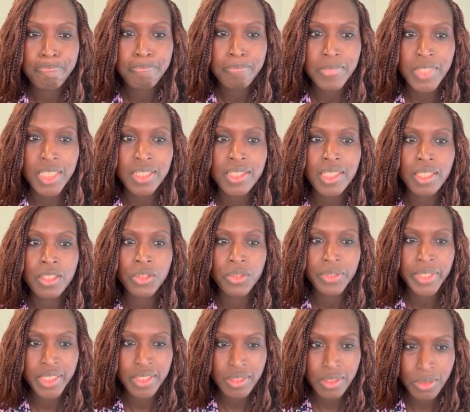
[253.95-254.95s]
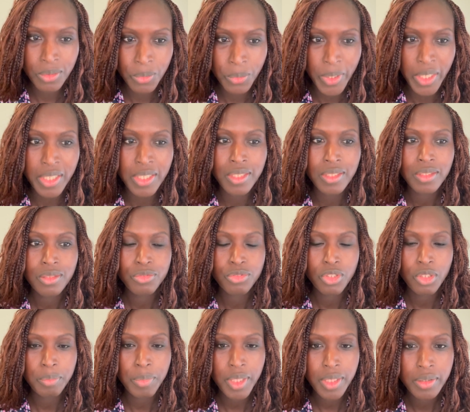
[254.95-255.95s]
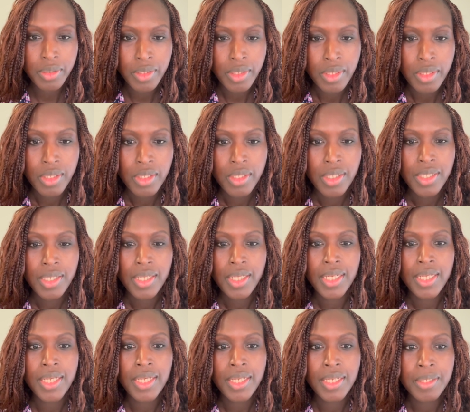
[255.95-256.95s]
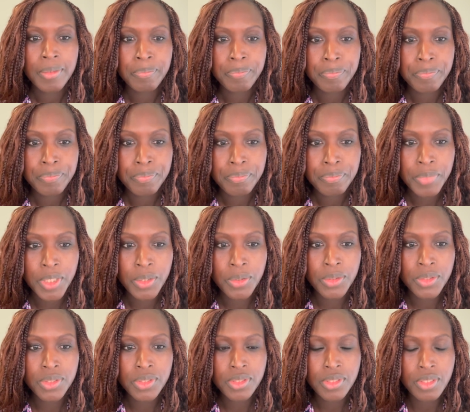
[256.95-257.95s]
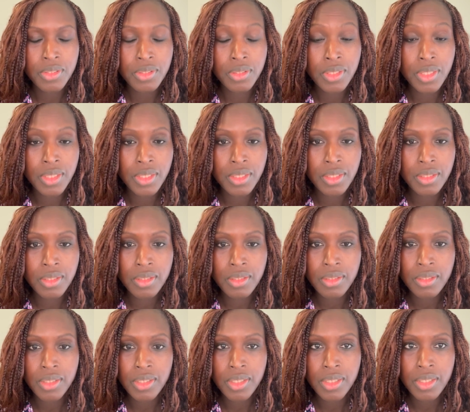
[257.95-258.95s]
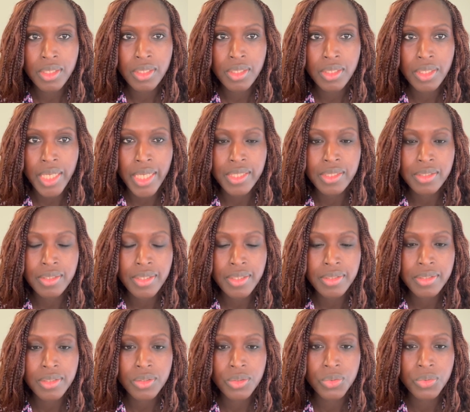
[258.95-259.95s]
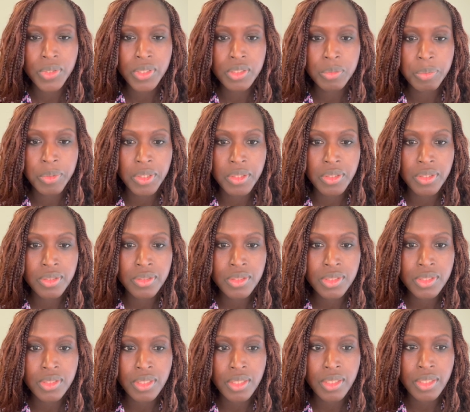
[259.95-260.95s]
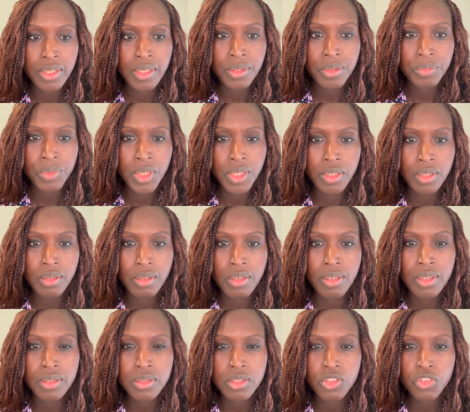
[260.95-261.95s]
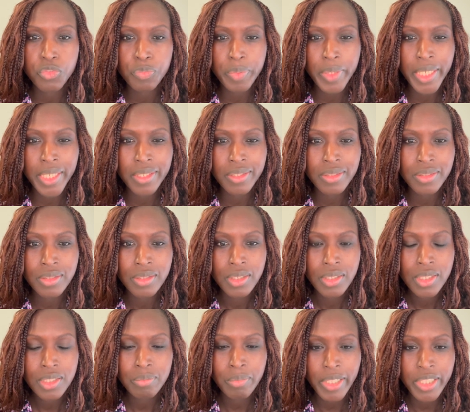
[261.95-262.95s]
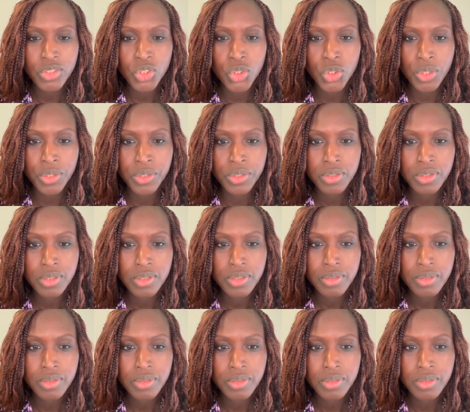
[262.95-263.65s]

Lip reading: deteriorated quickly for me, because suddenly I started to experience really a lot of pain in my joints.